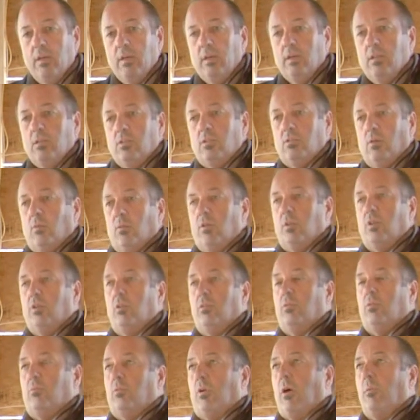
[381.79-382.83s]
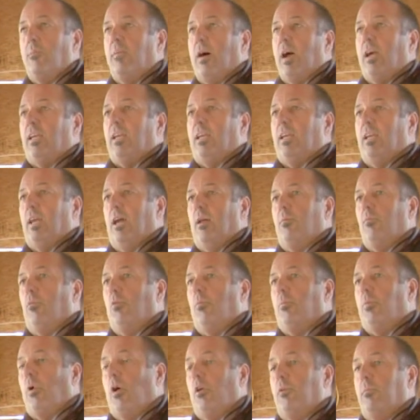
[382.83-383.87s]
So when you come back again, we'll
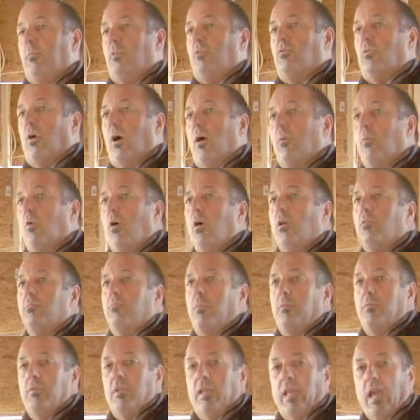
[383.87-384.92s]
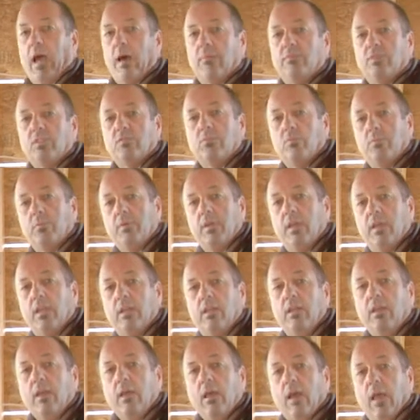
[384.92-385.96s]
probably be drywalled, maybe the cabinets will be
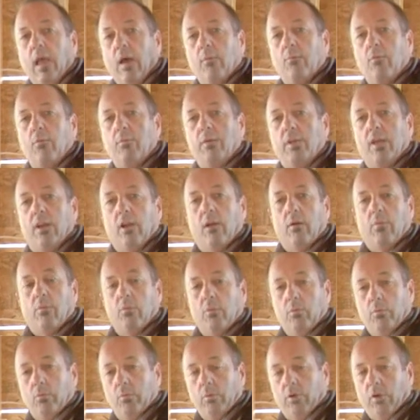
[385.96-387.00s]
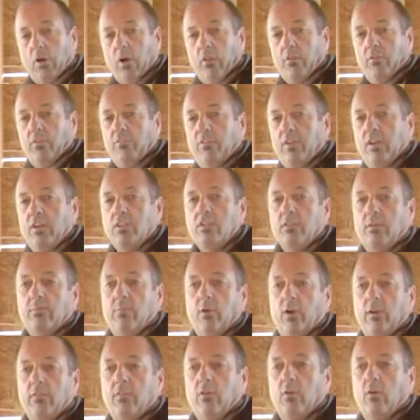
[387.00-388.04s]
in, and we'll be in our, what we'll call the finishing
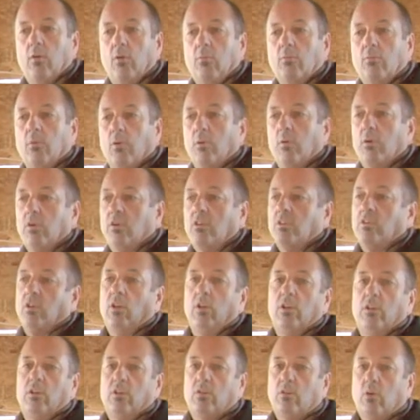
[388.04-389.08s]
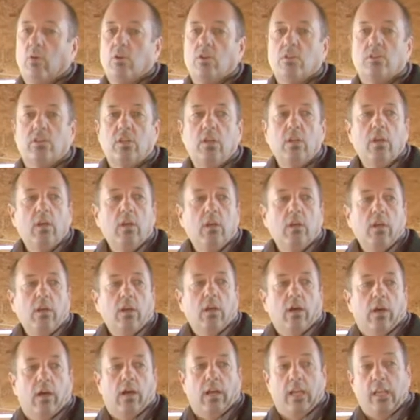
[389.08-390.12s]
part of the home where we're installing the doors,
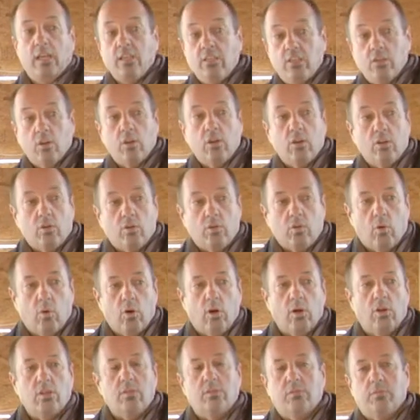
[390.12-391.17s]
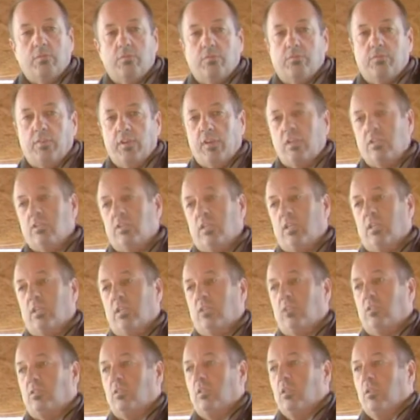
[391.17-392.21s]
interior doors,
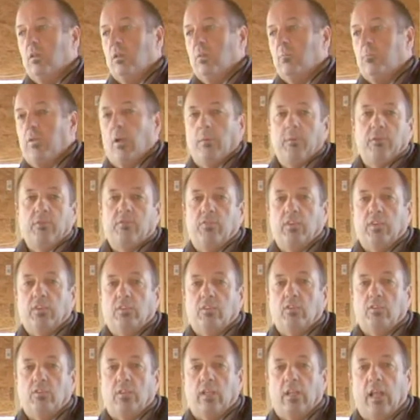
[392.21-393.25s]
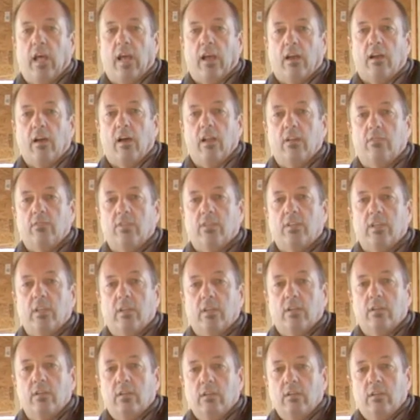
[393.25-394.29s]
finishings, plumbing fixtures, and that kind of a
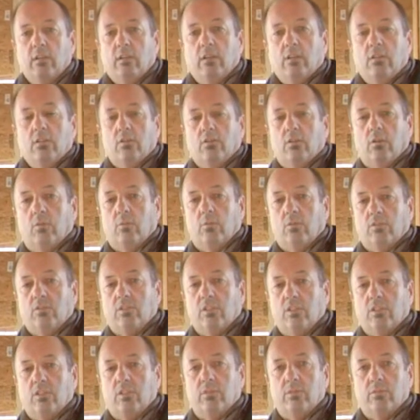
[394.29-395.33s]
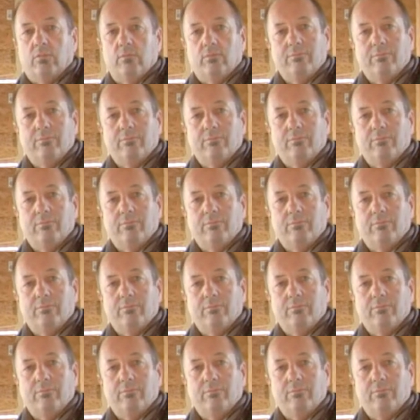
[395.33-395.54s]
thing. So we'll see you soon.